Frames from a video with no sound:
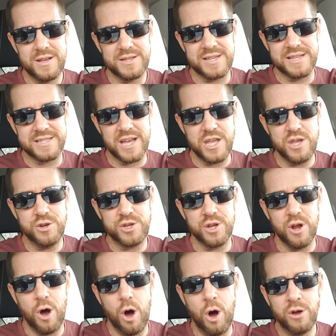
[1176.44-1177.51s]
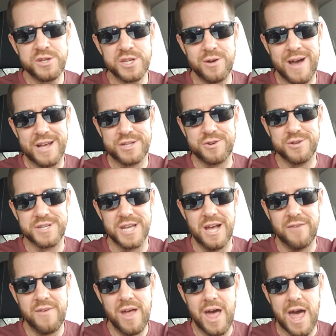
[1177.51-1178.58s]
Says, you should also ask
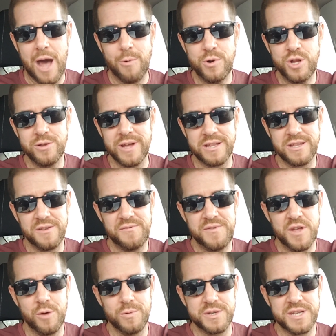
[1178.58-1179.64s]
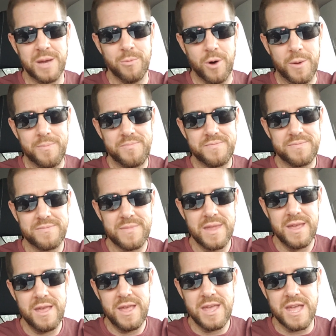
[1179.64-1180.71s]
yourself, how would you like to feel with someone?
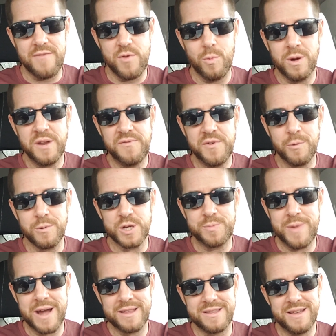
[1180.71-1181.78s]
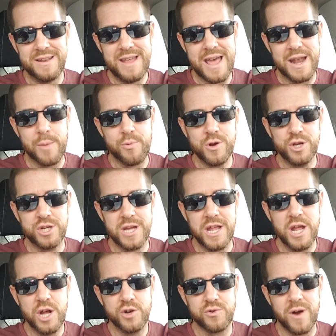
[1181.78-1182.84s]
If you want to feel respected and
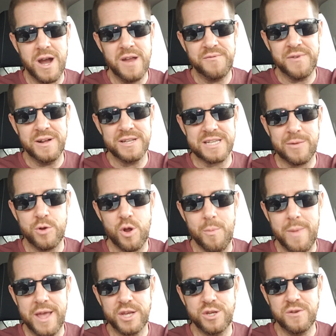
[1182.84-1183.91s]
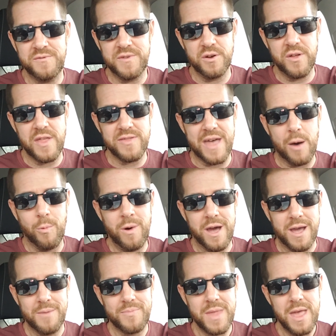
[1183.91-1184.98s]
appreciated, try and find someone who makes you feel that
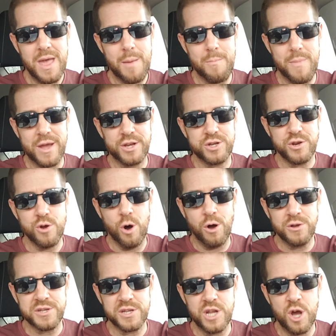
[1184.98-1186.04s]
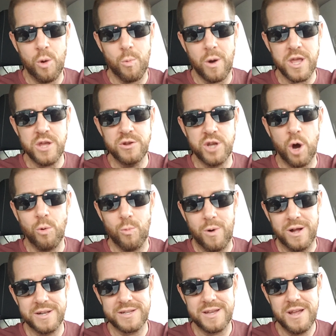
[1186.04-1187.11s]
way. Make sure you also know what you don't
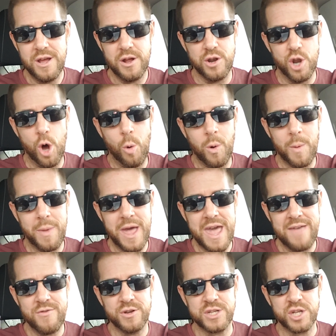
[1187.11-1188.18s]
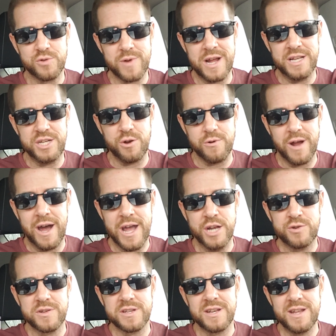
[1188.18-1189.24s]
want. Know what behaviors and traits you're not
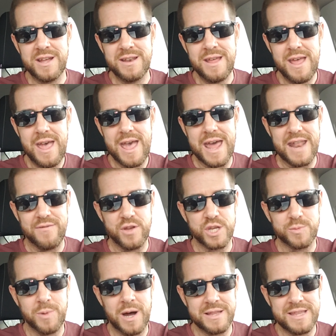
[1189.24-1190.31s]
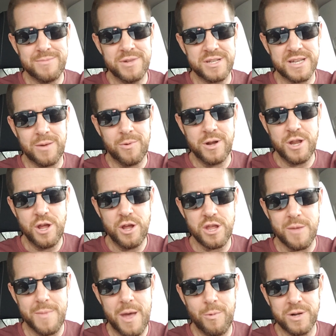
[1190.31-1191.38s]
interested in, and if you spot them in someone,
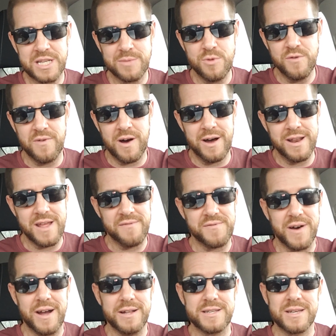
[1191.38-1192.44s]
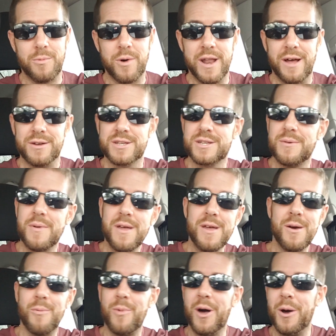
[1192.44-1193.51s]
you may want to move on and find someone else.
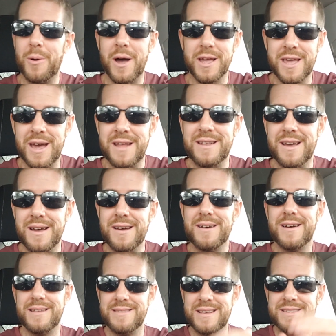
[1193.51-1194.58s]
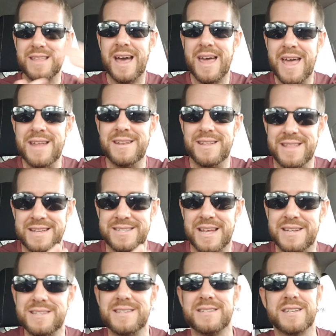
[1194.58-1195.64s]
Well, again, this
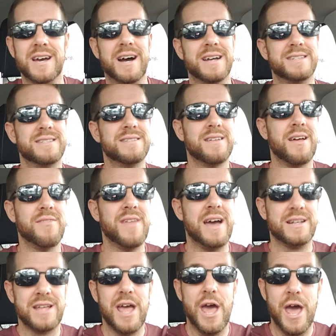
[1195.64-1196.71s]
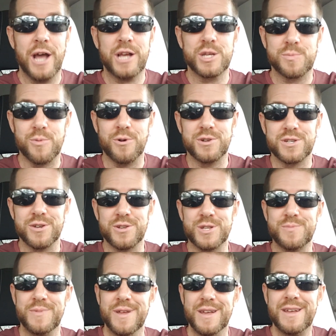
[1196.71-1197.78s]
ended, guys. That expert, so to
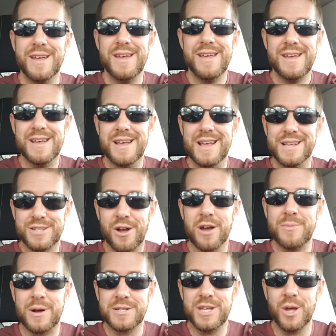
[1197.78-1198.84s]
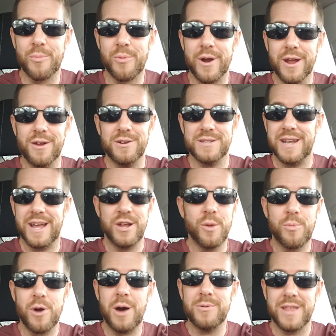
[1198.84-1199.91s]
speak, is talking about deal breakers, and I got a
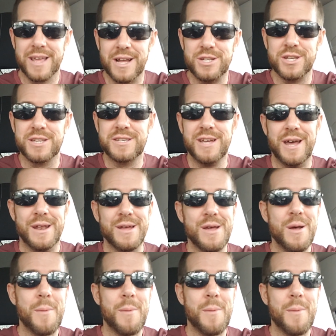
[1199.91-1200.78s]
problem with, like I just said.